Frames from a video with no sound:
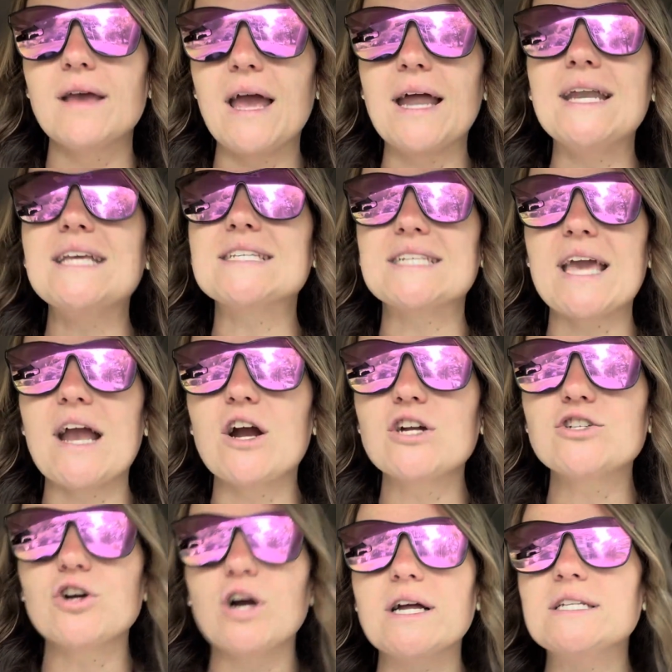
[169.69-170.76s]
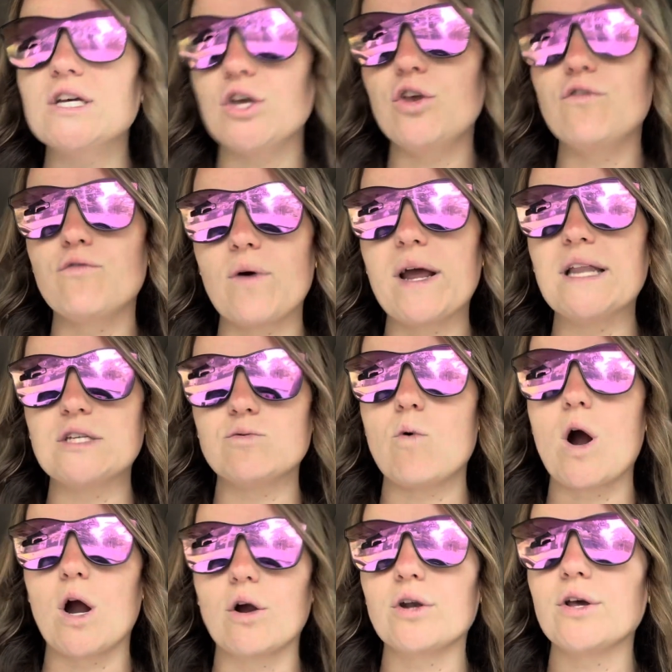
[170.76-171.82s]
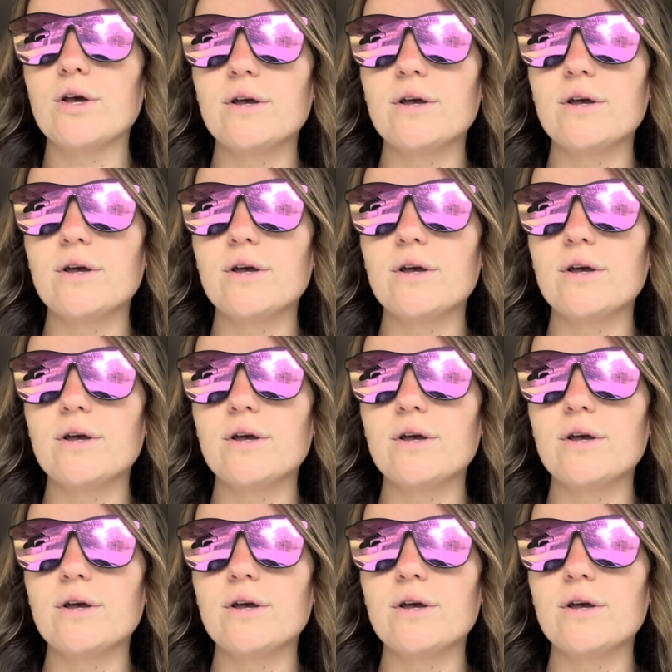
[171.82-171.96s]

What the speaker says: and his character until you've read his word.